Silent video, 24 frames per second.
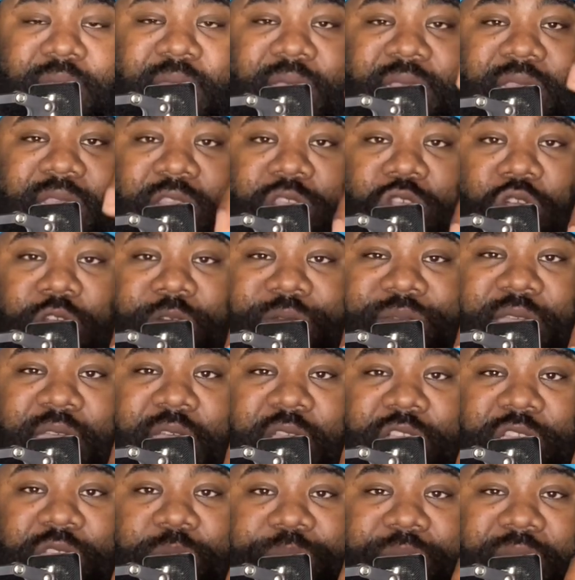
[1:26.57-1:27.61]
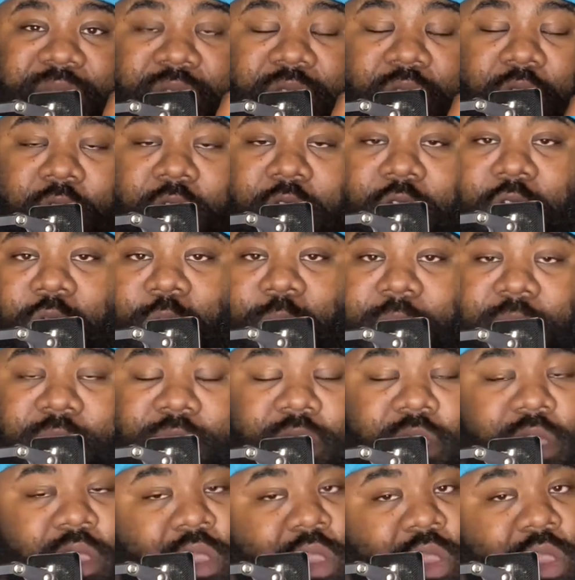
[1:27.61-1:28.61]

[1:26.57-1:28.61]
Hit the notification bell to always.